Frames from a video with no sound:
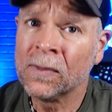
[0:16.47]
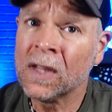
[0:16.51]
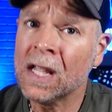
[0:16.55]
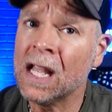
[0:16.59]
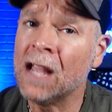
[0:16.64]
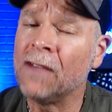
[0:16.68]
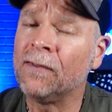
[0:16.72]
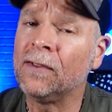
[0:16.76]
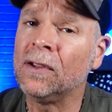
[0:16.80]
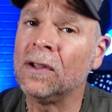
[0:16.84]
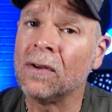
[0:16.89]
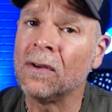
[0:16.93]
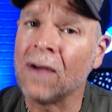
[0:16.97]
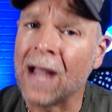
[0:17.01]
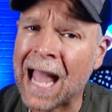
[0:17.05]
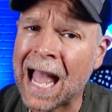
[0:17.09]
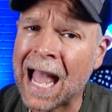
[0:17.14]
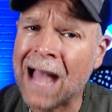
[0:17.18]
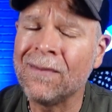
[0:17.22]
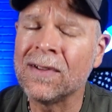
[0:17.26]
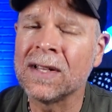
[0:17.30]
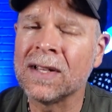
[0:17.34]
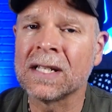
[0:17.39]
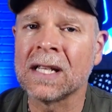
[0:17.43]
If you
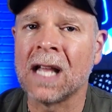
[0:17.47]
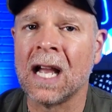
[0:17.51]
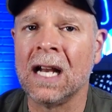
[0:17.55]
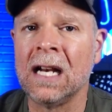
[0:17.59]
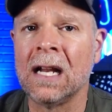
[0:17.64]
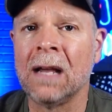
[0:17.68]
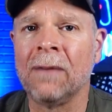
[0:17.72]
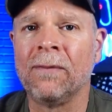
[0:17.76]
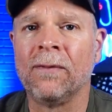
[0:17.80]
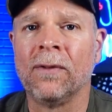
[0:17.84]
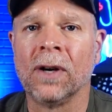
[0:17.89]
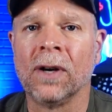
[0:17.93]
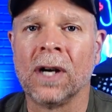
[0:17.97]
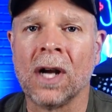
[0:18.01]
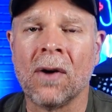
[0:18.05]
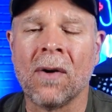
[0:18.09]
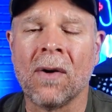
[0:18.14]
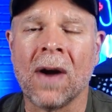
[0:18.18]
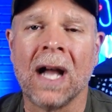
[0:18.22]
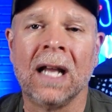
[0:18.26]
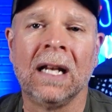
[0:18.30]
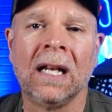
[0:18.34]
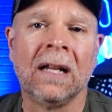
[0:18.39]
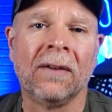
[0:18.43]
haven't signed up for
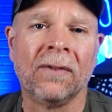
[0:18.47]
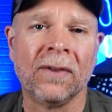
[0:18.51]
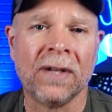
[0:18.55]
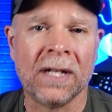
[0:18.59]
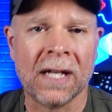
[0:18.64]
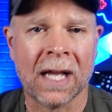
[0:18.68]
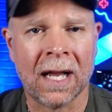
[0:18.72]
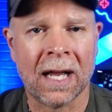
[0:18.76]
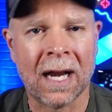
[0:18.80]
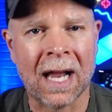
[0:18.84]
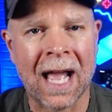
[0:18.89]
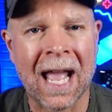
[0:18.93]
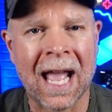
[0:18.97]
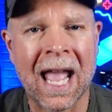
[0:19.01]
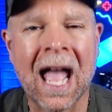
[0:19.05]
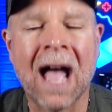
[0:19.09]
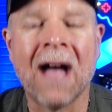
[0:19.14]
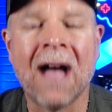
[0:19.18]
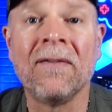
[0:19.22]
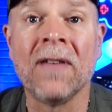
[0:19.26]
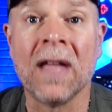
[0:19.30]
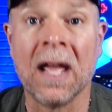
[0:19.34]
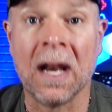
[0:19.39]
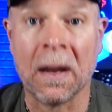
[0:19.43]
GoHighLevel yet, I
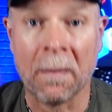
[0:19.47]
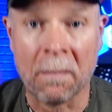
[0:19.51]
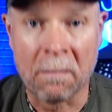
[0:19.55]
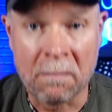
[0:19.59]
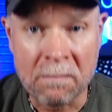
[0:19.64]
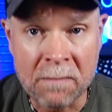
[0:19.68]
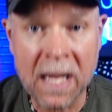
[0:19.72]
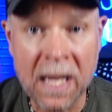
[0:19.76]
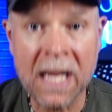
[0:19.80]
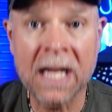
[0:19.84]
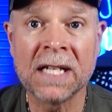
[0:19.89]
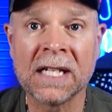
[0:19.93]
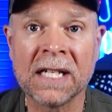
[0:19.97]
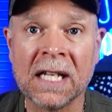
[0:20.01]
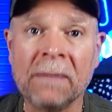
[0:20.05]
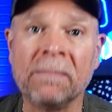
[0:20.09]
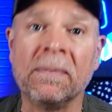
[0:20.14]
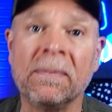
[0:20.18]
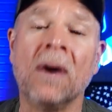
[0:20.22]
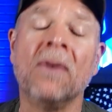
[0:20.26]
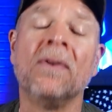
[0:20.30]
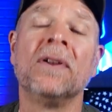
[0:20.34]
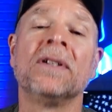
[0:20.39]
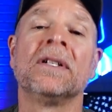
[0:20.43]
have an amazing
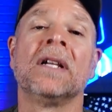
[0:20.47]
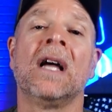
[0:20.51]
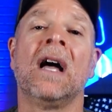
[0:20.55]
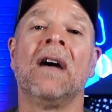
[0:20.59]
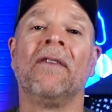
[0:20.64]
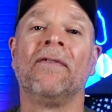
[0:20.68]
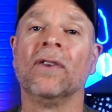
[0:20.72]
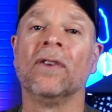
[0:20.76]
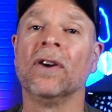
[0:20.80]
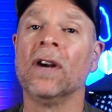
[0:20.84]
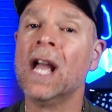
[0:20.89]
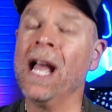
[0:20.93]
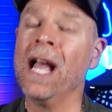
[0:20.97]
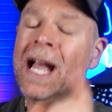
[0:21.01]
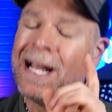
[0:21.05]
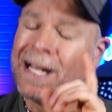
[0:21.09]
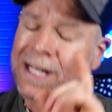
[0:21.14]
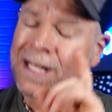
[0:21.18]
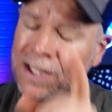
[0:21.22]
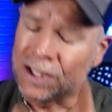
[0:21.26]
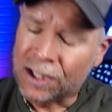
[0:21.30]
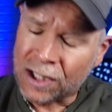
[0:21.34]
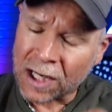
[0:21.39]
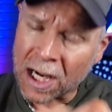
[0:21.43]
bonus offer
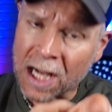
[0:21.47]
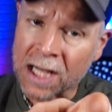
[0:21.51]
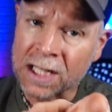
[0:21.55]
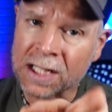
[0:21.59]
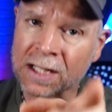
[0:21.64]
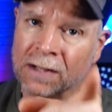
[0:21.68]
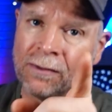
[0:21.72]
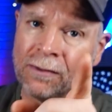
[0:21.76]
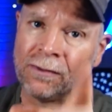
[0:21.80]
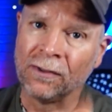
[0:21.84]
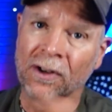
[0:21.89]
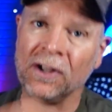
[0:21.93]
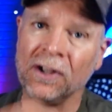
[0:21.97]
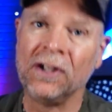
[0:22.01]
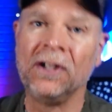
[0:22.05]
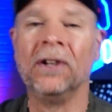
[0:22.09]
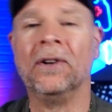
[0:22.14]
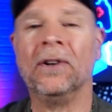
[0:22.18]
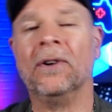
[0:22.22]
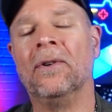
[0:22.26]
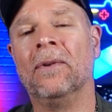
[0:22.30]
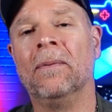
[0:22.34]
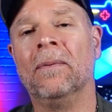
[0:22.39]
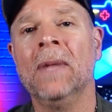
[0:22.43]
just for
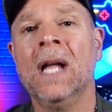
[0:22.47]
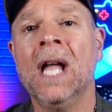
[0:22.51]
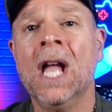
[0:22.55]
you.